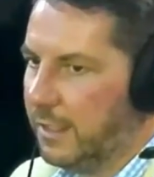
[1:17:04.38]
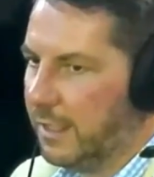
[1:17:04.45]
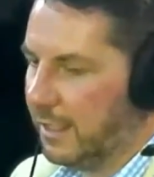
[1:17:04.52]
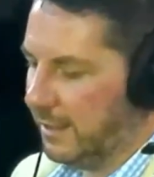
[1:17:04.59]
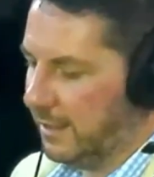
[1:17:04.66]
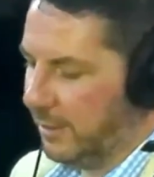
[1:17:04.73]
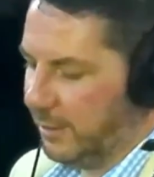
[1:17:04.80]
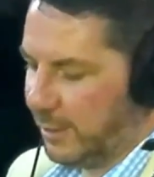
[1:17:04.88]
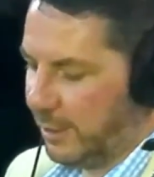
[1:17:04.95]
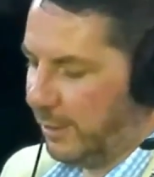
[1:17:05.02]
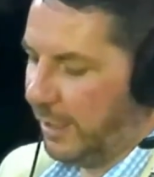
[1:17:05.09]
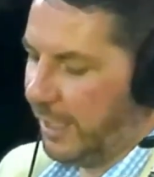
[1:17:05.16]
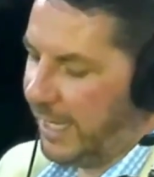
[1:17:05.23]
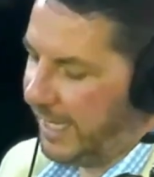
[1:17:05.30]
Yeah,
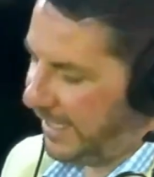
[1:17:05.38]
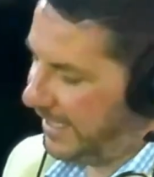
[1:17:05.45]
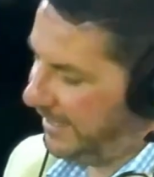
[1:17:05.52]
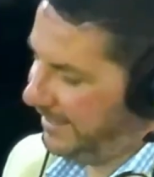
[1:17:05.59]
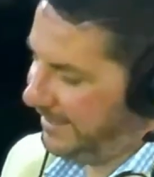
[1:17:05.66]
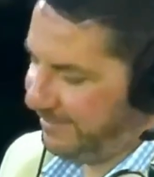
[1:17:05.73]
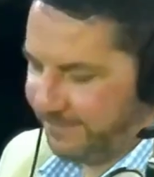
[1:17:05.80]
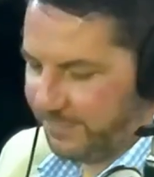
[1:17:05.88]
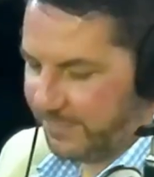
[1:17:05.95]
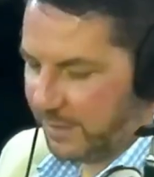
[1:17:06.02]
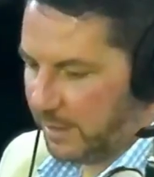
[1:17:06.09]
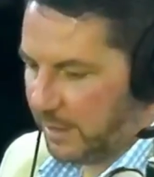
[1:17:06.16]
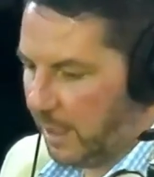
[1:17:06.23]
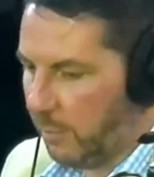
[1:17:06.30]
they're like,
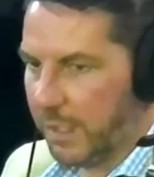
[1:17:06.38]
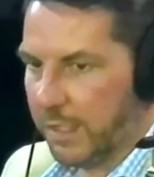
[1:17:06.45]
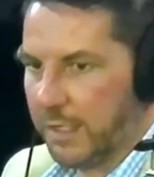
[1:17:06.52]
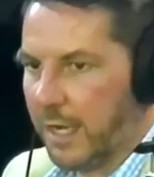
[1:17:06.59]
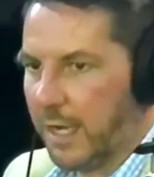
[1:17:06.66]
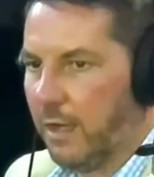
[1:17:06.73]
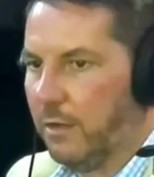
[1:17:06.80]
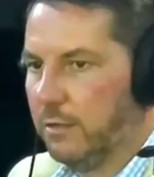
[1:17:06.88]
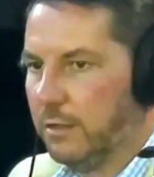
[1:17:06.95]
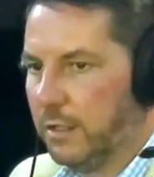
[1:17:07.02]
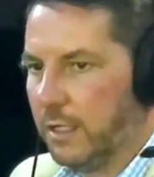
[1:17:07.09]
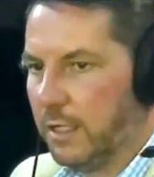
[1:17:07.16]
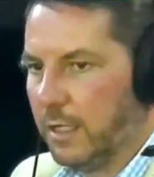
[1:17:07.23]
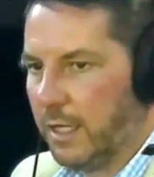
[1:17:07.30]
I want it
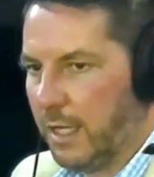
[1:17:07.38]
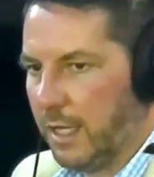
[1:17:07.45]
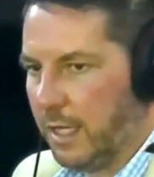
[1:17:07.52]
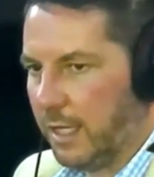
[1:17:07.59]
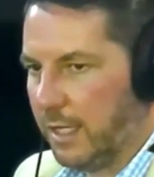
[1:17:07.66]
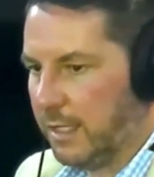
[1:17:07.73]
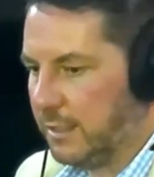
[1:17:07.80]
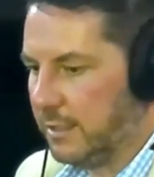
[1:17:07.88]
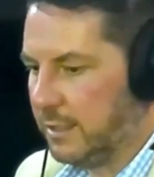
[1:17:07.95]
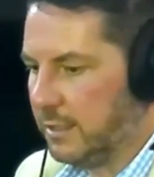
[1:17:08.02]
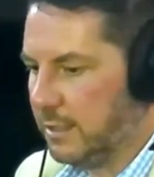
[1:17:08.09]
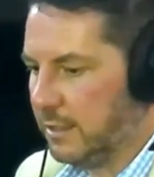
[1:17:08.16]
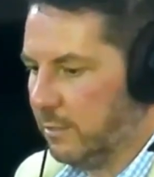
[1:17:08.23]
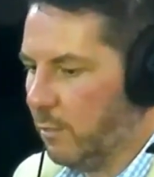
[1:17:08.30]
now, and
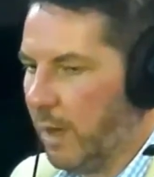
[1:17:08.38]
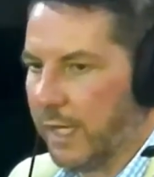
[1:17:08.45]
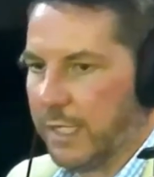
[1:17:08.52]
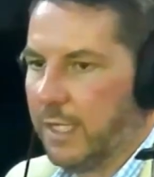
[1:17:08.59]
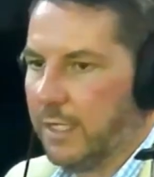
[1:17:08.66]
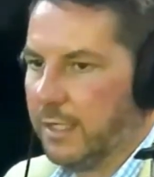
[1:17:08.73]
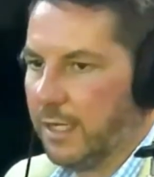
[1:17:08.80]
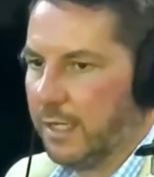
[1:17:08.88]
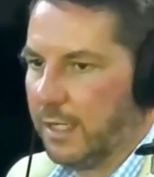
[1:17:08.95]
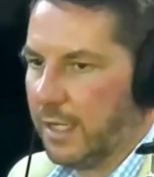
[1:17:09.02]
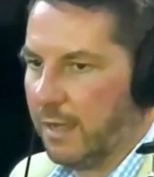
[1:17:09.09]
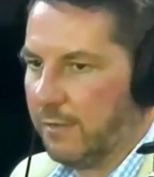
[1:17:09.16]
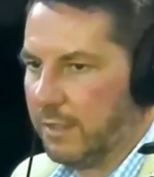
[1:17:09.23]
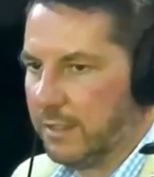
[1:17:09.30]
why can't I
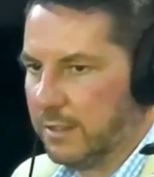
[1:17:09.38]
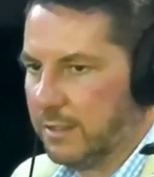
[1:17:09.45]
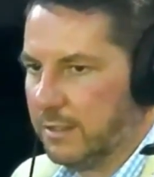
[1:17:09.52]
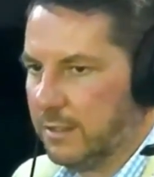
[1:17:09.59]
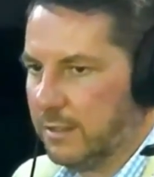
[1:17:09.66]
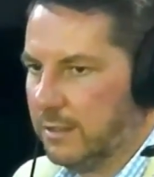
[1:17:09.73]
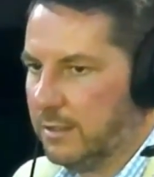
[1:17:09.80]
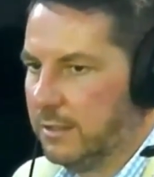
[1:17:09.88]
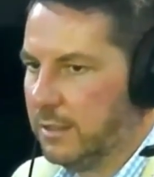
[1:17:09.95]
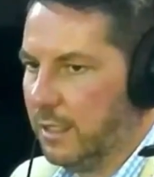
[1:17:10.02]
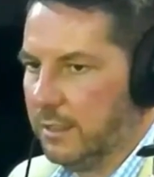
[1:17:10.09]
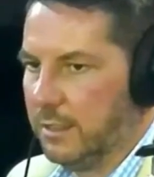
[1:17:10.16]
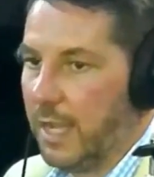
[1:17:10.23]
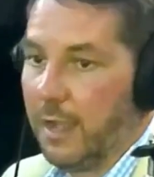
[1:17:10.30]
have this
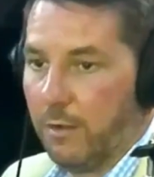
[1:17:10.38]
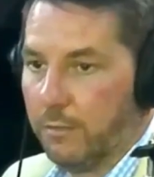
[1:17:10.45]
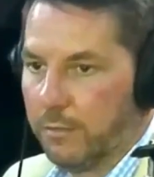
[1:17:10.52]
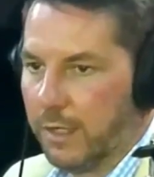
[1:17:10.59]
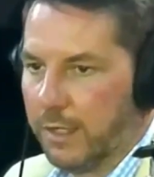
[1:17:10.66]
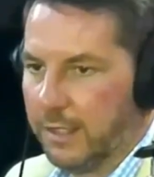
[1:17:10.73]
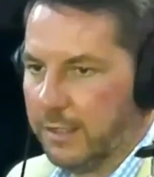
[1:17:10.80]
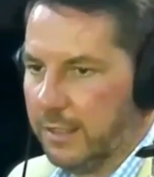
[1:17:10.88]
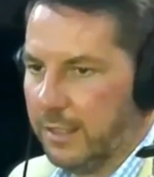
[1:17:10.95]
done now, right?